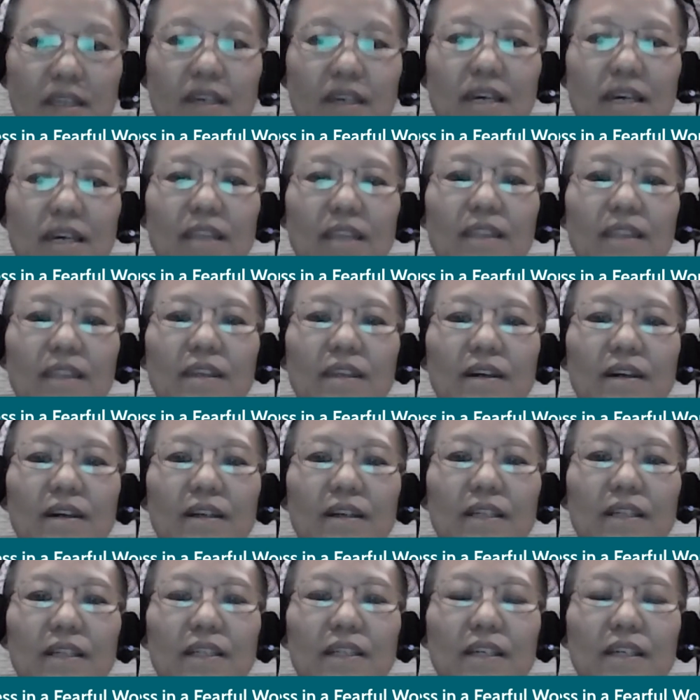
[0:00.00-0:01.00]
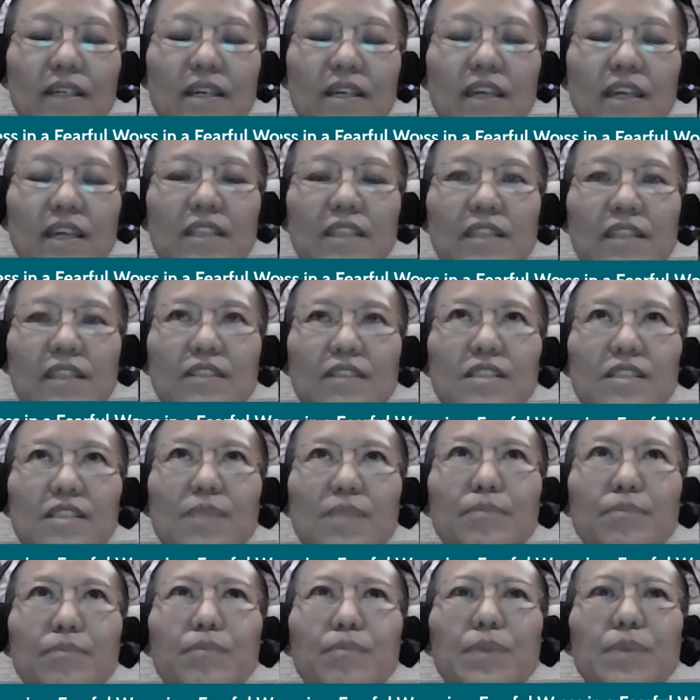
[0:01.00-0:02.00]
And and
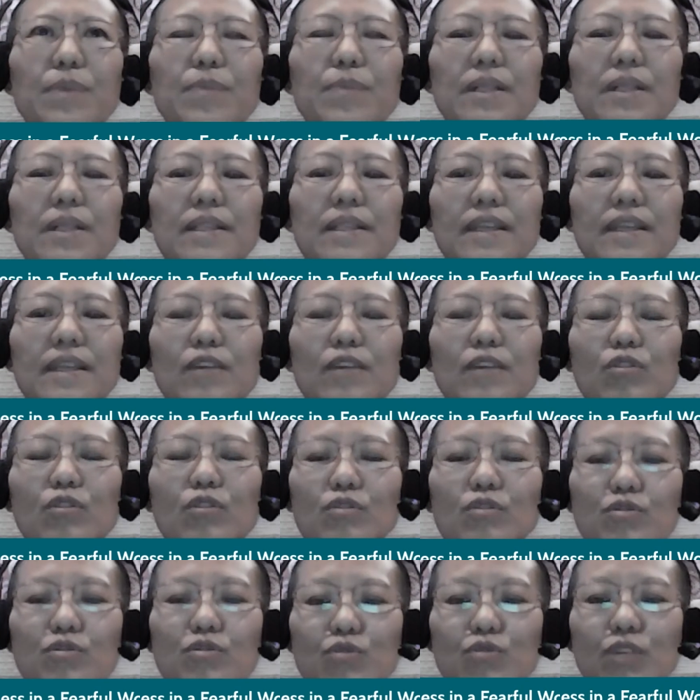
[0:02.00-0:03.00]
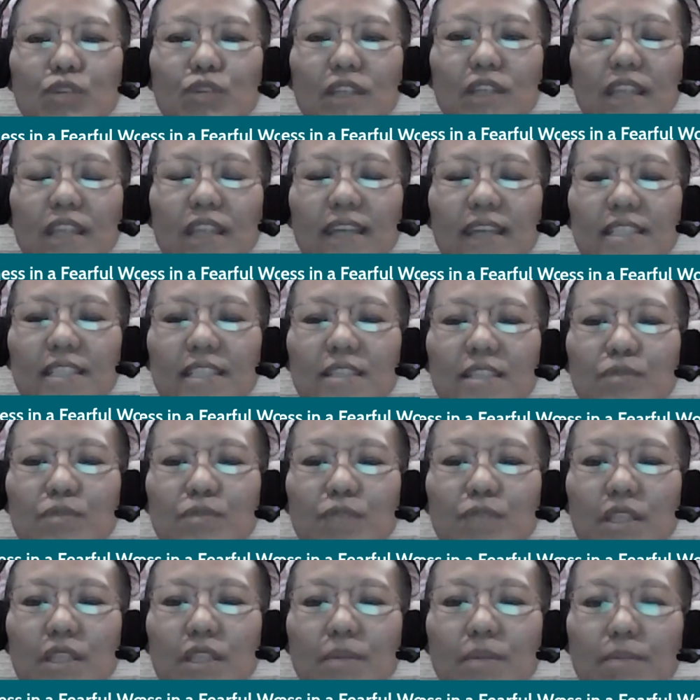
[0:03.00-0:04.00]
some people, they are not so connected
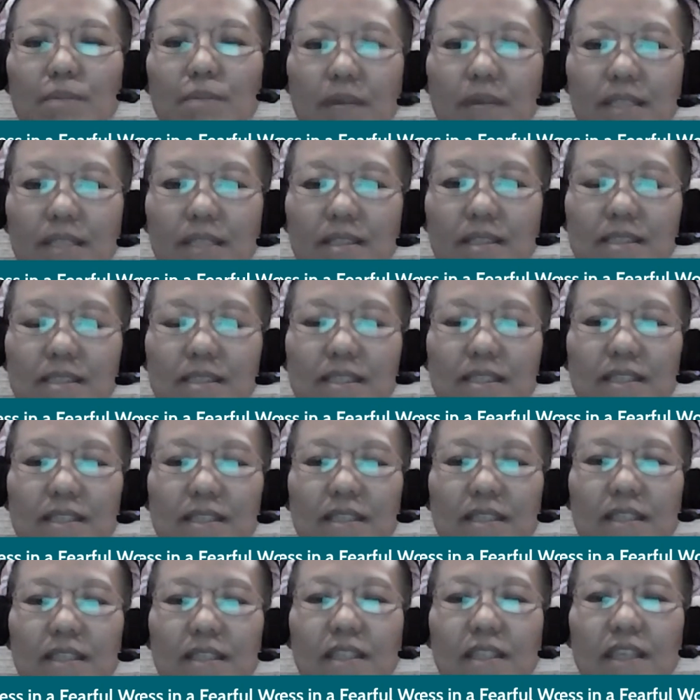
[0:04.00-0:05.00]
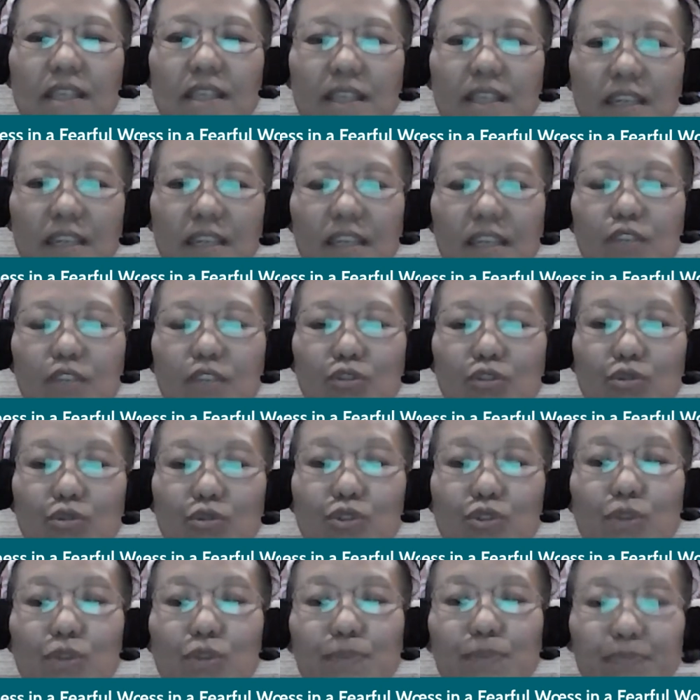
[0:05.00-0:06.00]
with the mothers, then they can
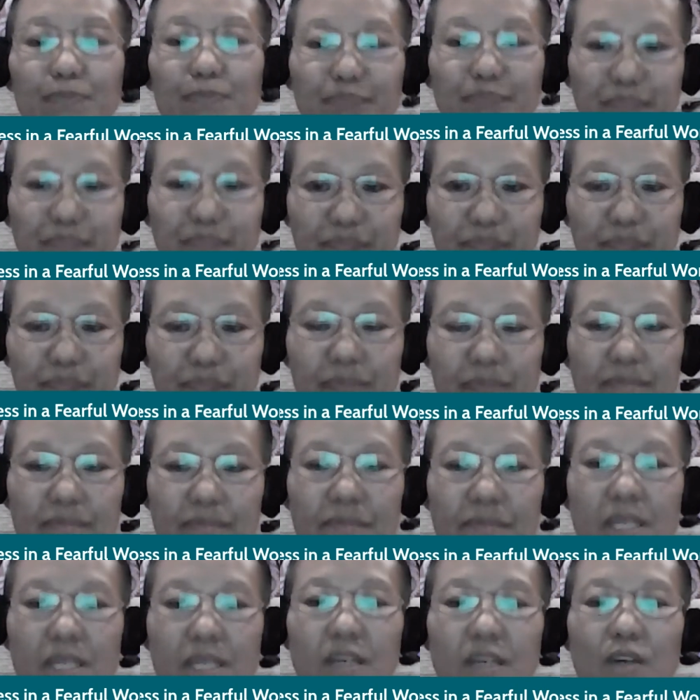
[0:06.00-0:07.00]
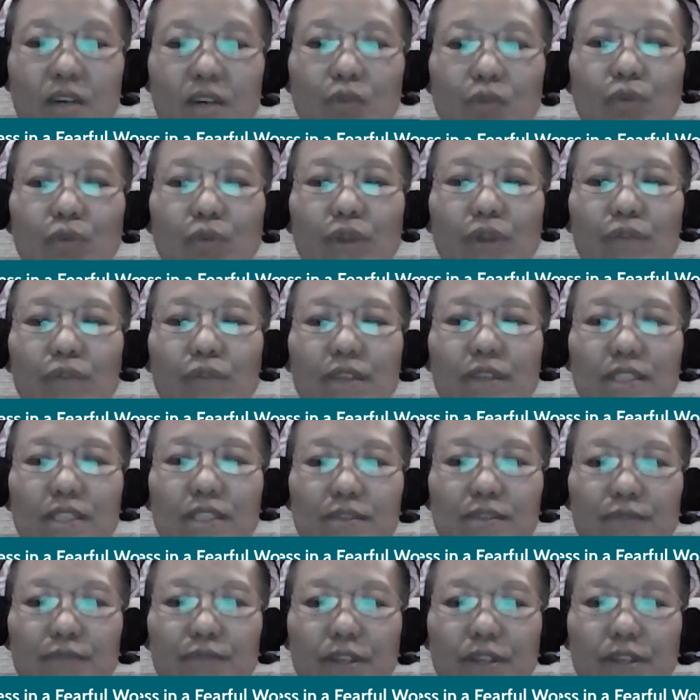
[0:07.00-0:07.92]
use whoever is